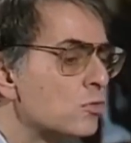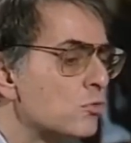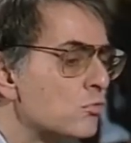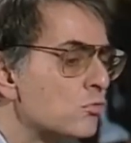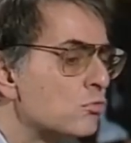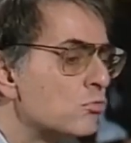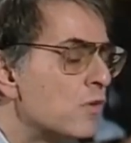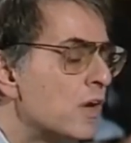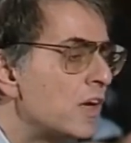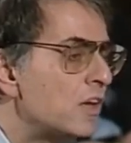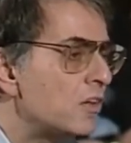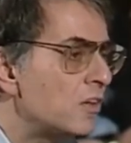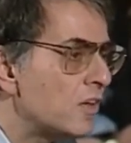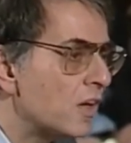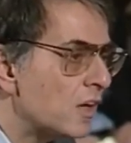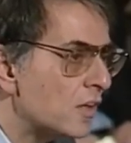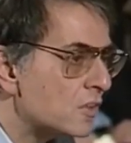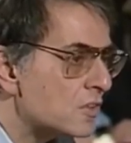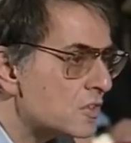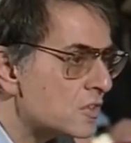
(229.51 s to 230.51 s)

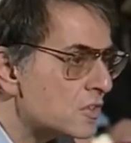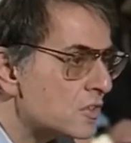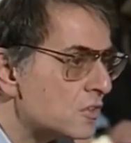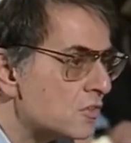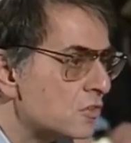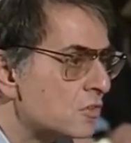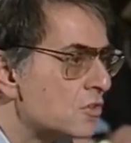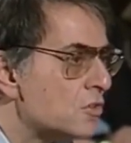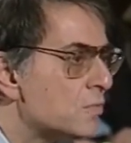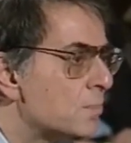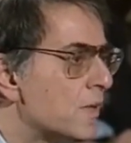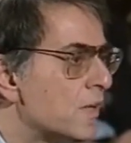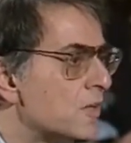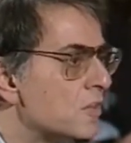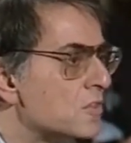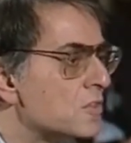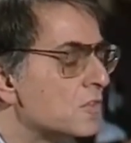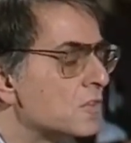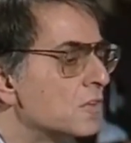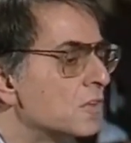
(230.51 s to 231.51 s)
radiates to
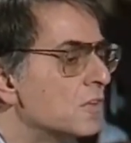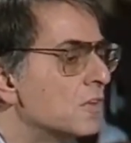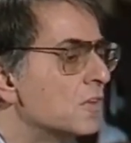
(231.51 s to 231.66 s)
space.